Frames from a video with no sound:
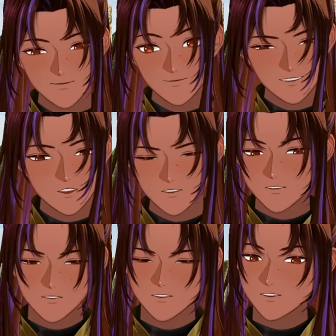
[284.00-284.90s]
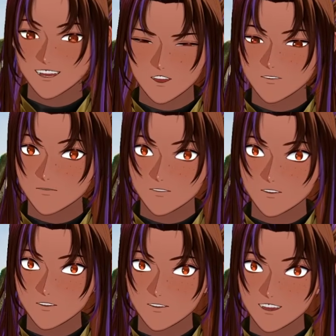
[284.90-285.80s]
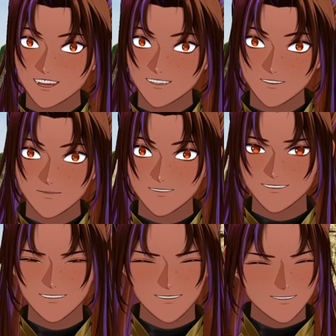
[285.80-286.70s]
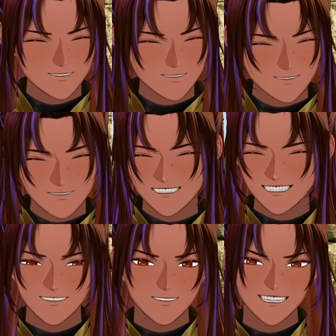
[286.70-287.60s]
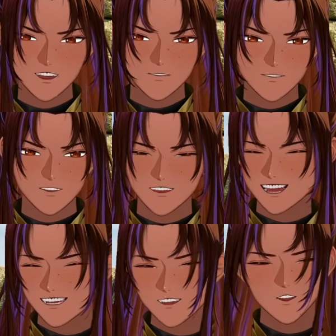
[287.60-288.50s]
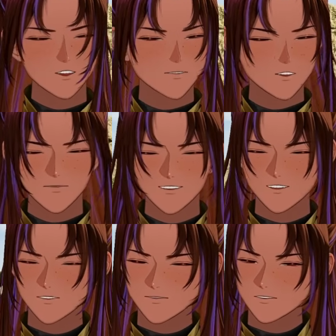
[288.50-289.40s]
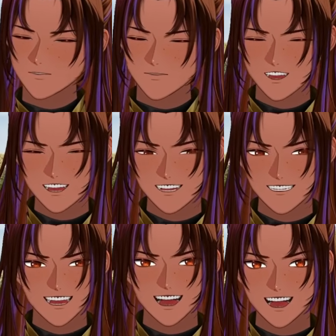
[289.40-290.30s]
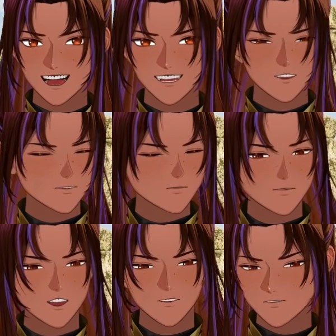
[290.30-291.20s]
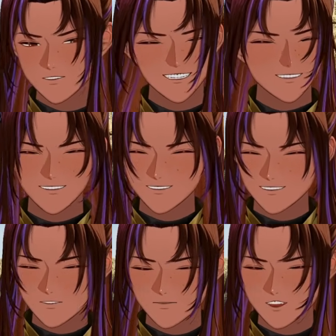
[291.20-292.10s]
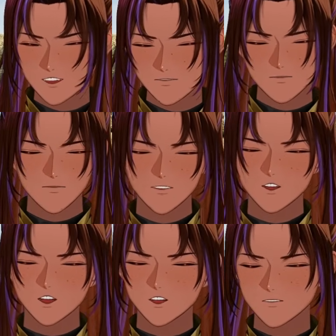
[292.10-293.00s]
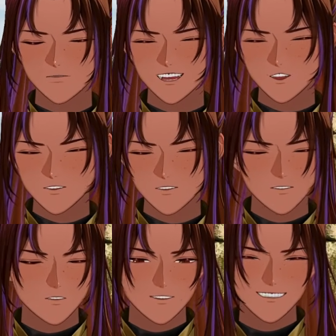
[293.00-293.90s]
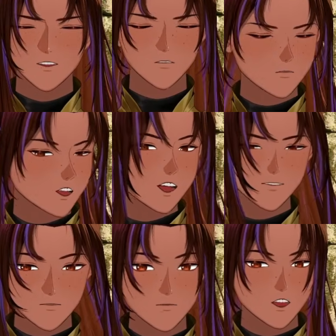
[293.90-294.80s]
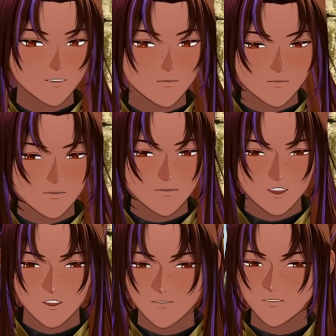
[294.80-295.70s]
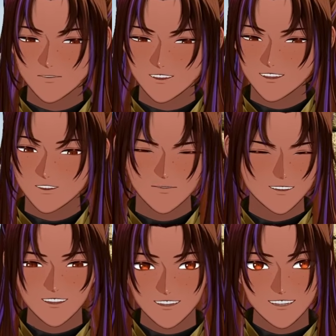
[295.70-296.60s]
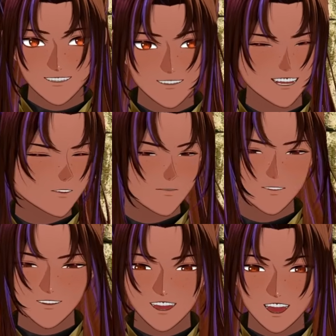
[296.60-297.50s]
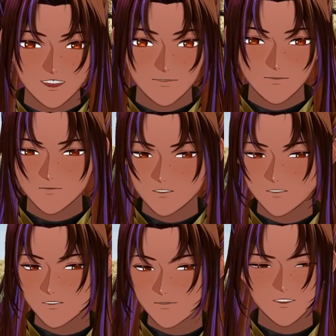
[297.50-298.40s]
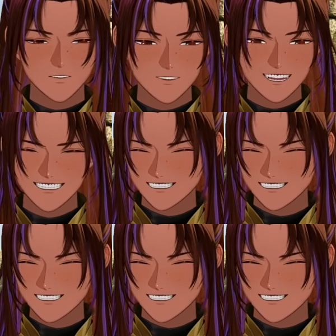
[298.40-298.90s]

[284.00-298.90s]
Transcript: they're just kind of a weird class. They're kind of weird. They're a mix of divine and primal at the same time. But what matters here is you only get one primal spell from a limited list every day per spell rank.